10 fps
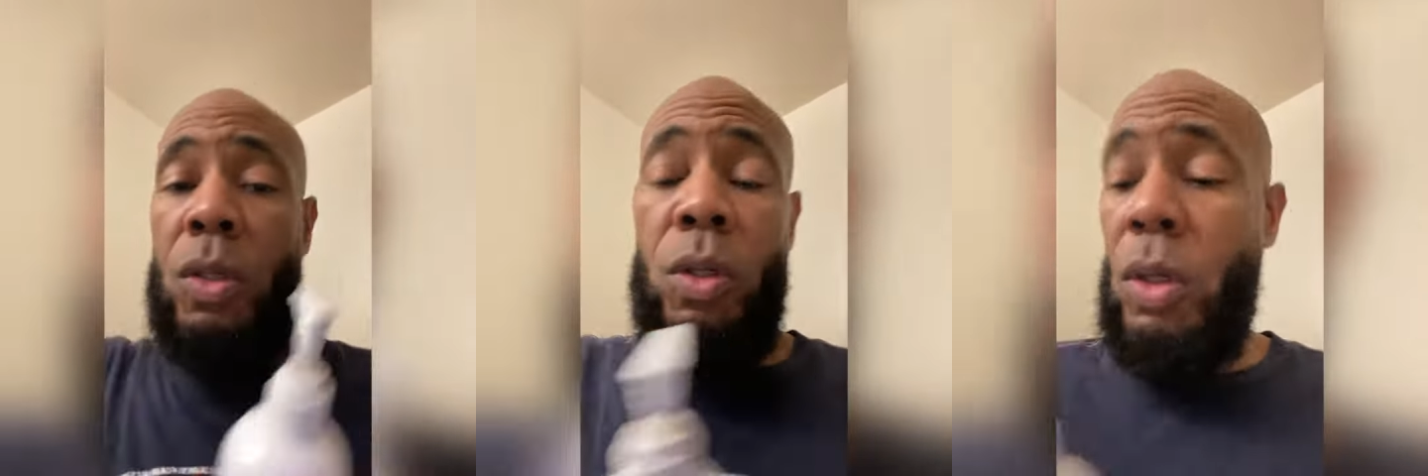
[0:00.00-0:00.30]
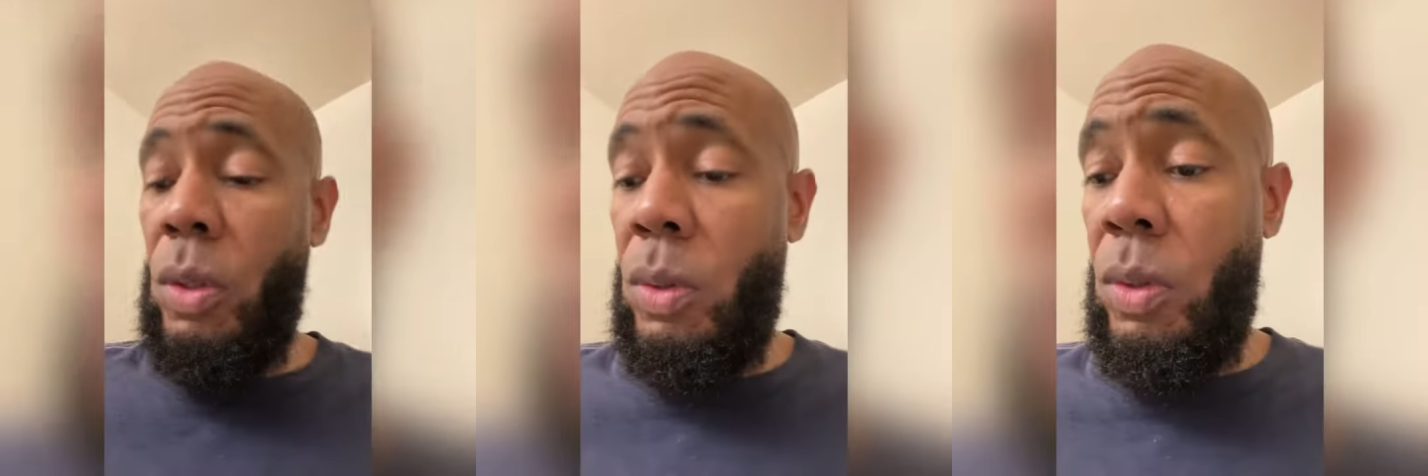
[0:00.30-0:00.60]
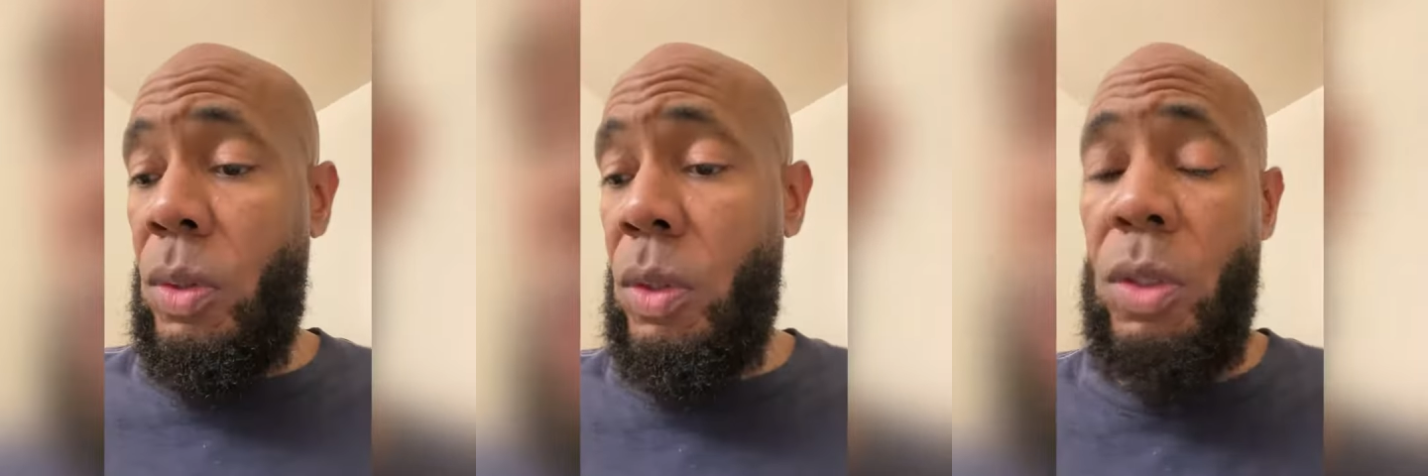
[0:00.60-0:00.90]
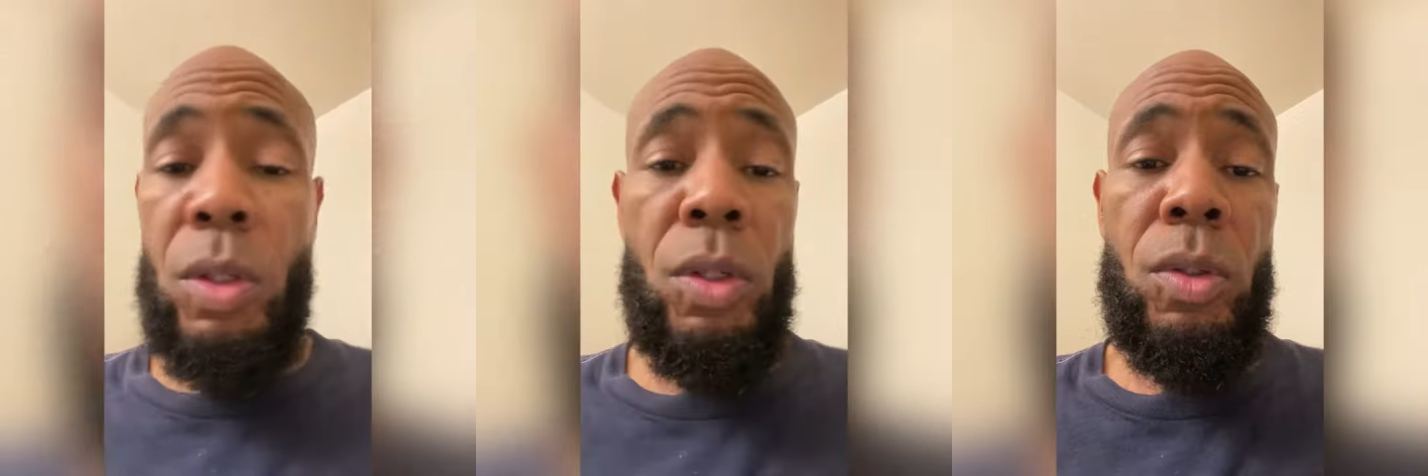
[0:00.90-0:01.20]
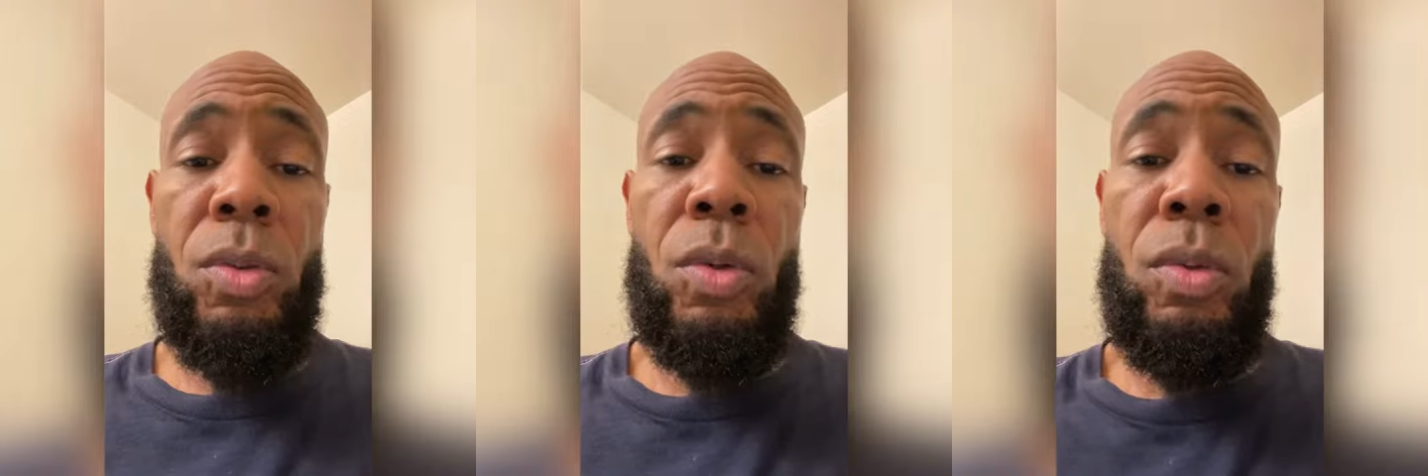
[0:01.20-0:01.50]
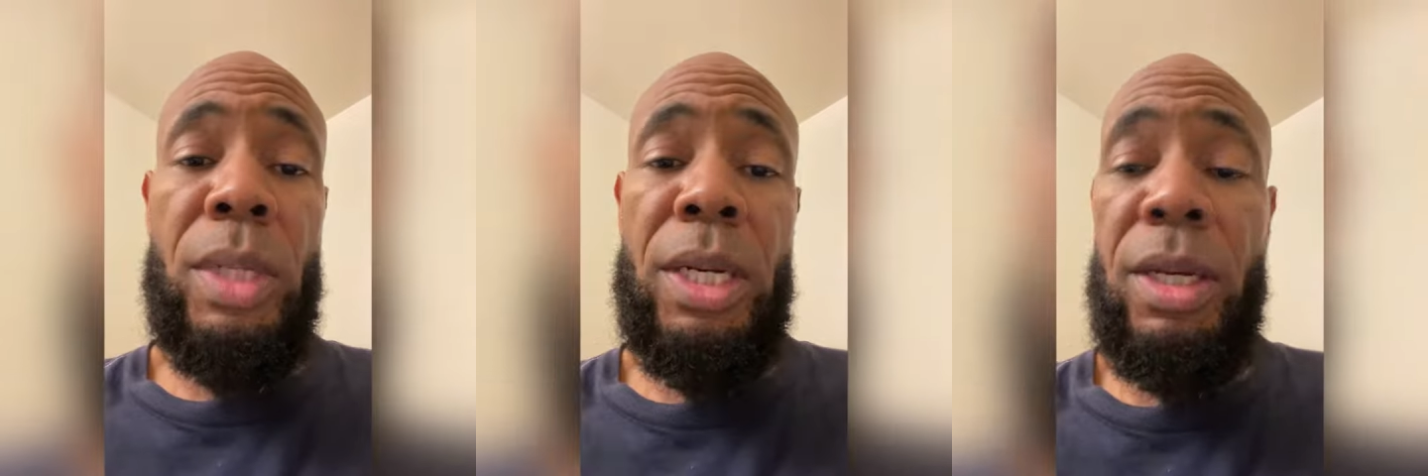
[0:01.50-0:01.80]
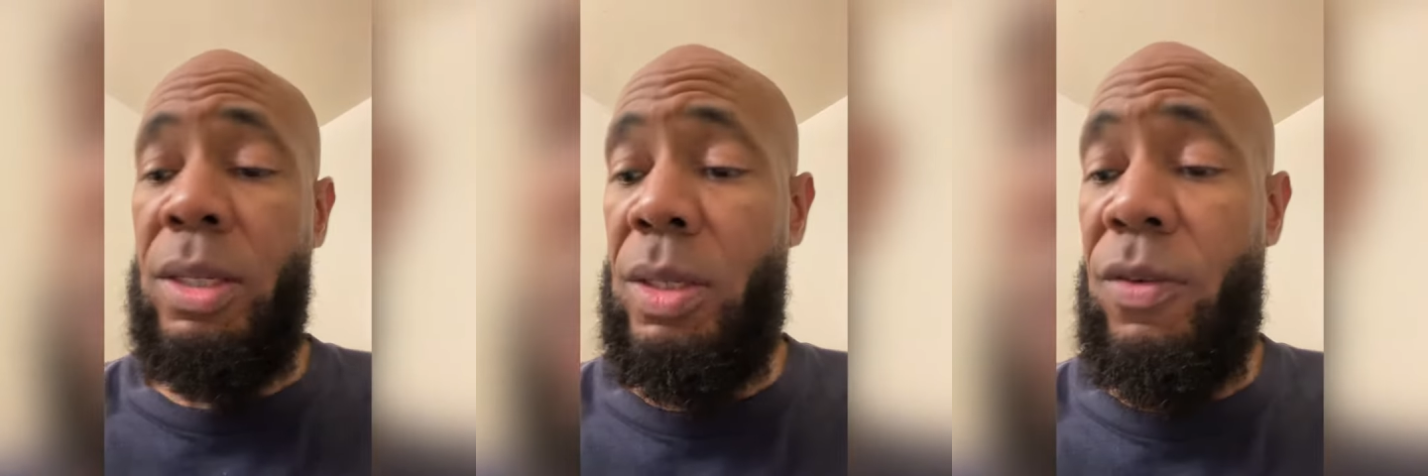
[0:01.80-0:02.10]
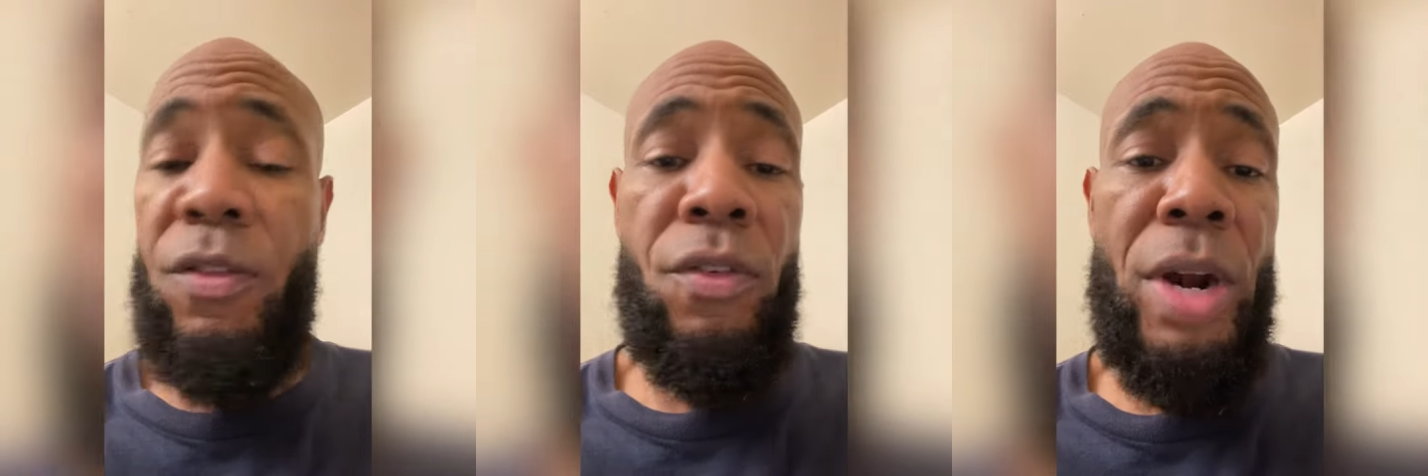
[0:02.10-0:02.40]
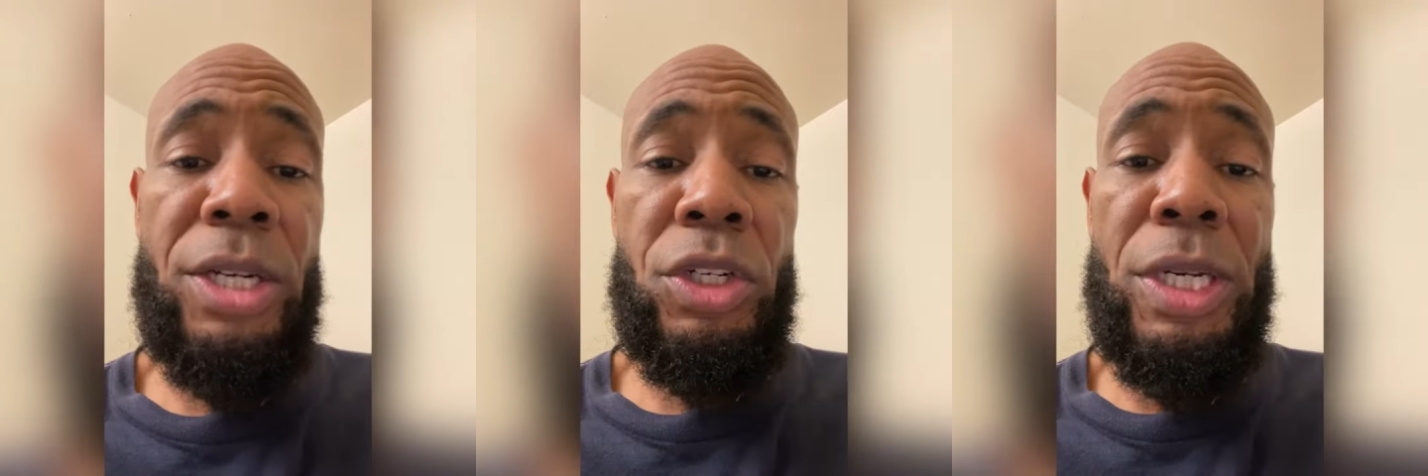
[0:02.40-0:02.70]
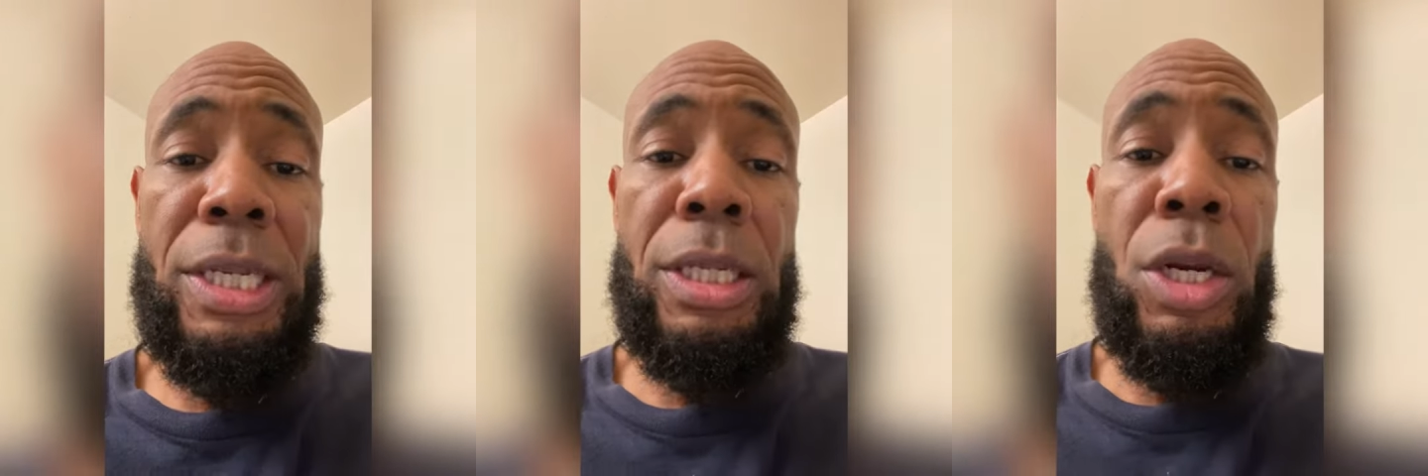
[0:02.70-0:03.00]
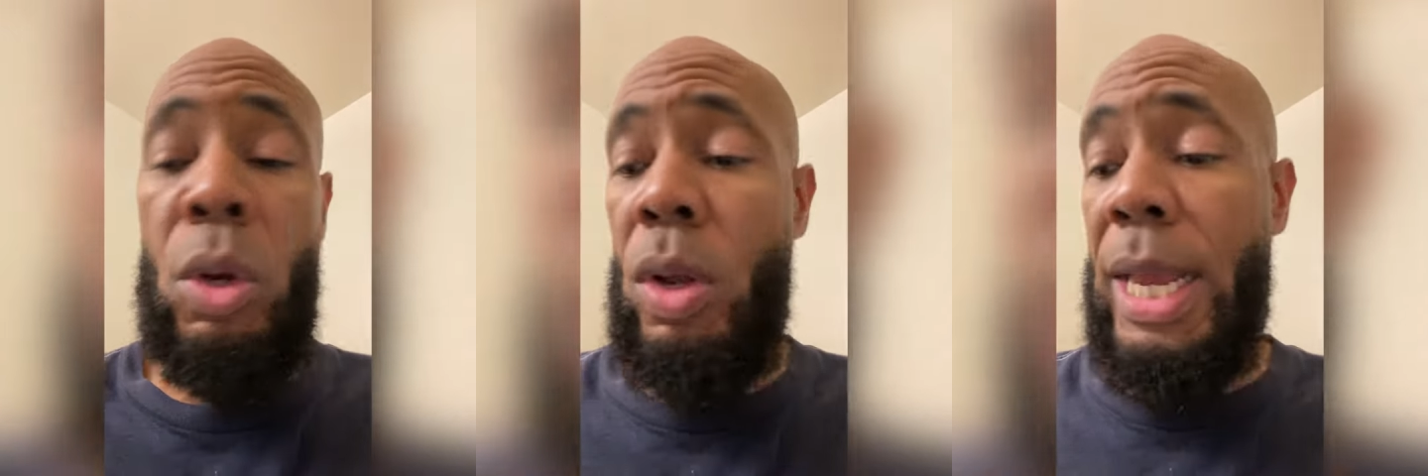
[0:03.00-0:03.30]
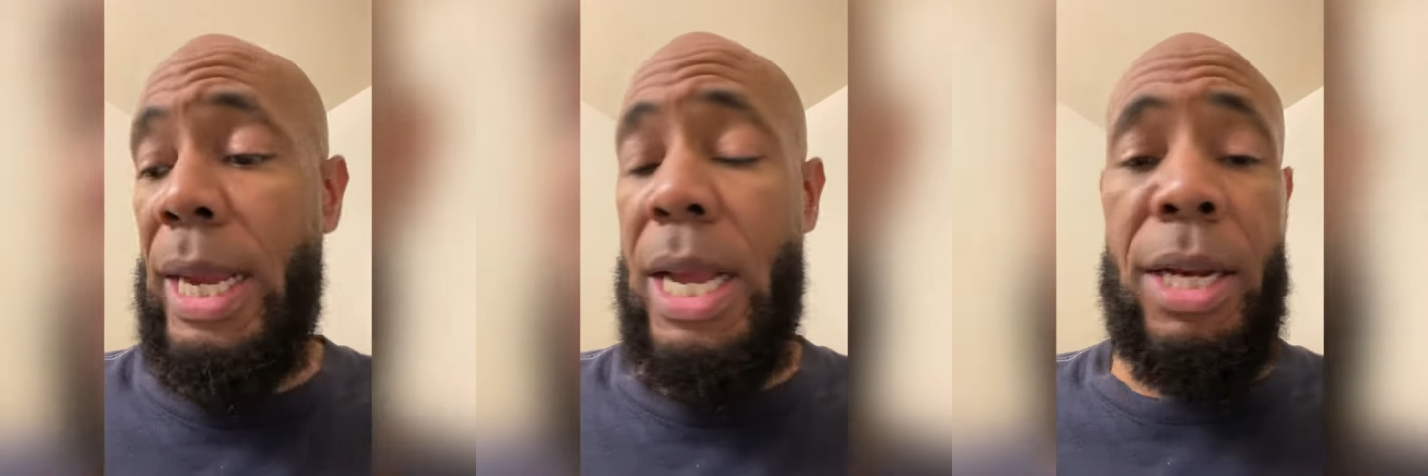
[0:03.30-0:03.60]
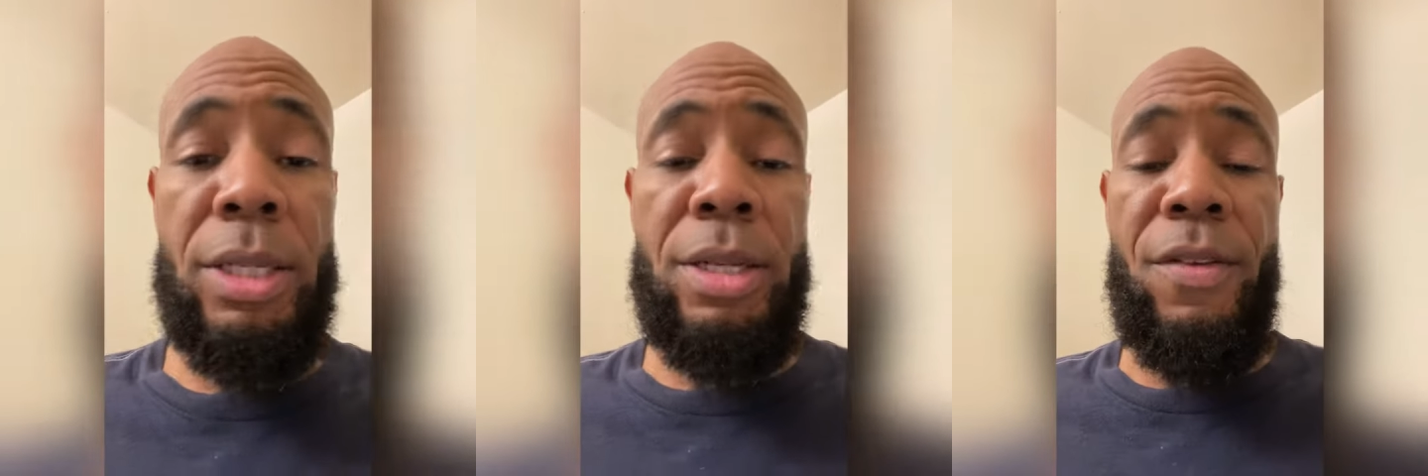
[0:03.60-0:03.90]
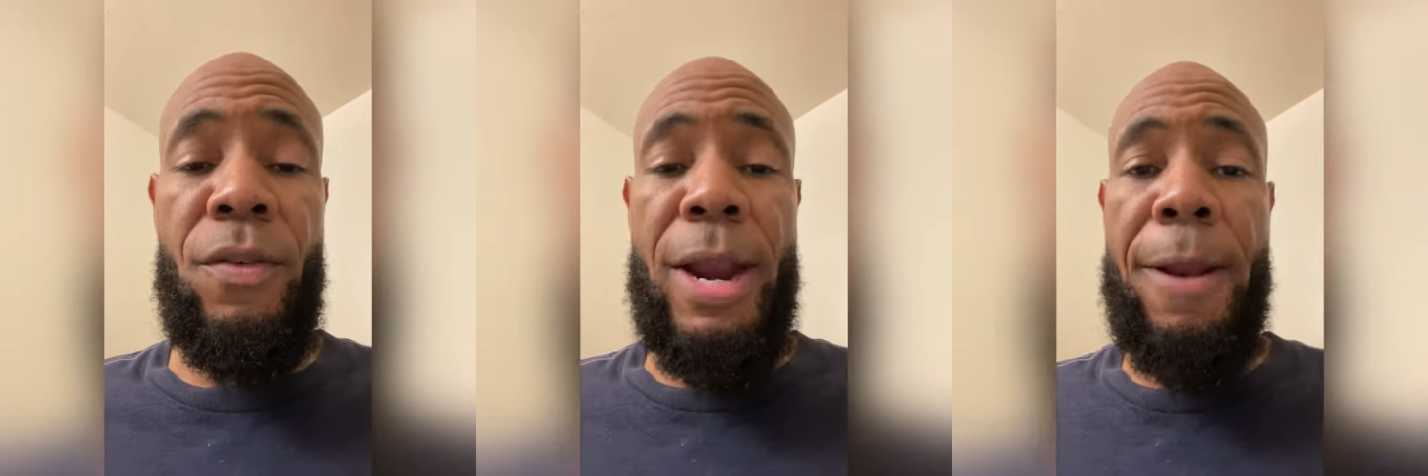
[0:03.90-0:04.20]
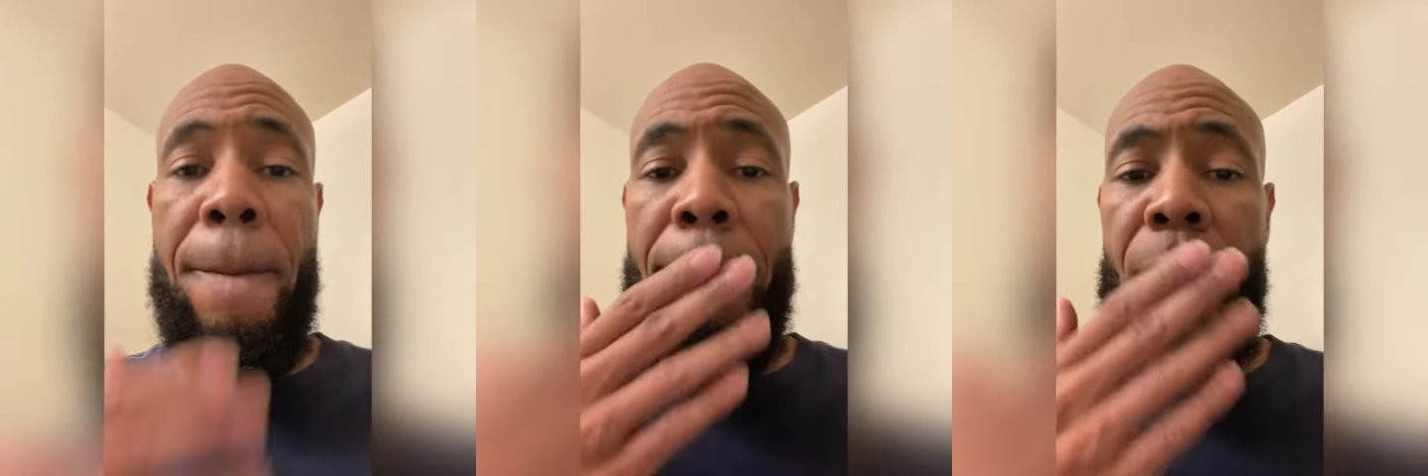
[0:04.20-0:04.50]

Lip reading: you know, grooming and freshening and all that kind of stuff, right?